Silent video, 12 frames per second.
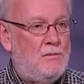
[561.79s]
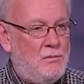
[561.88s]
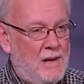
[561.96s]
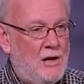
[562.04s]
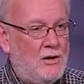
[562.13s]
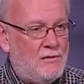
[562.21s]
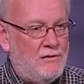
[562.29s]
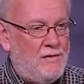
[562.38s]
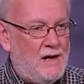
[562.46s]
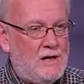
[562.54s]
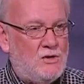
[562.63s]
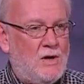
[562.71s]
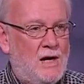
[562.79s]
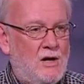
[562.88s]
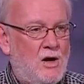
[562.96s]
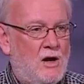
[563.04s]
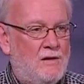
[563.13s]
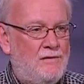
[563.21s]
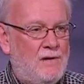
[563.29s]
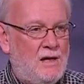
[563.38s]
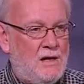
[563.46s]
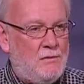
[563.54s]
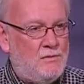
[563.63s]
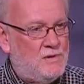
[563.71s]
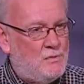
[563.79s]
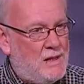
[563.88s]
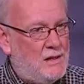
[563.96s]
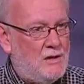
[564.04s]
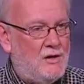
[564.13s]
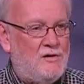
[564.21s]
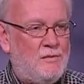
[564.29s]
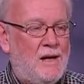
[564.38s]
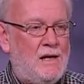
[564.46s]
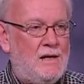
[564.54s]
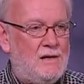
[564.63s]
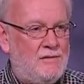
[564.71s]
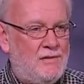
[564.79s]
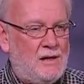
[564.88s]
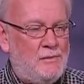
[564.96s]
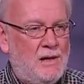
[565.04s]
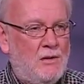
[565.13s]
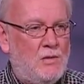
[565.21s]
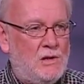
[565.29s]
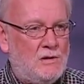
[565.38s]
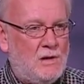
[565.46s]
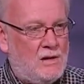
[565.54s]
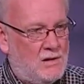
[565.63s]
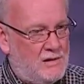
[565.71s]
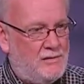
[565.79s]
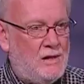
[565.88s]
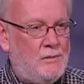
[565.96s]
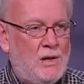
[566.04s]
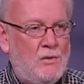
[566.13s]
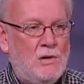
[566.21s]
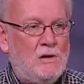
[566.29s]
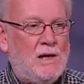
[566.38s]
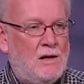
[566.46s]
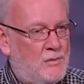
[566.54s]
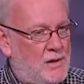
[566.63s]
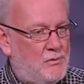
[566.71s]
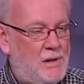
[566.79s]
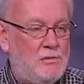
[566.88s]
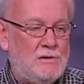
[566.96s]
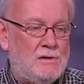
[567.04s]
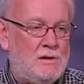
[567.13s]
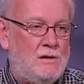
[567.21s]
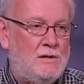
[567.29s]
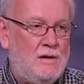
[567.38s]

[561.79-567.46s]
big on fair trade coffee, spend a lot of money in developing world in the developing world helping people. So